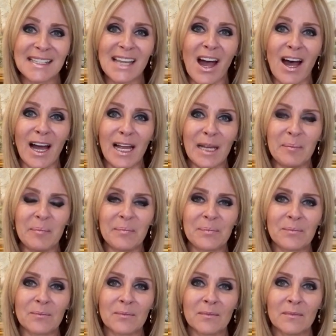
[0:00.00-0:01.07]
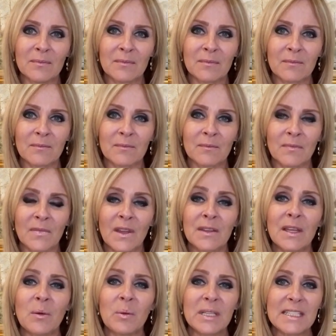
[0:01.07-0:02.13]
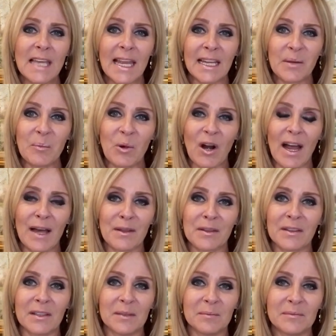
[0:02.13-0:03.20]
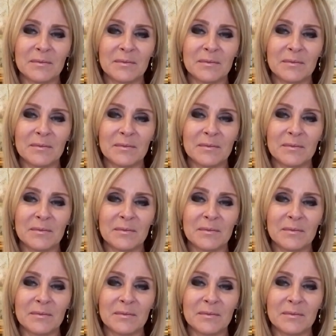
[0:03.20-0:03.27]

time that we take a breath,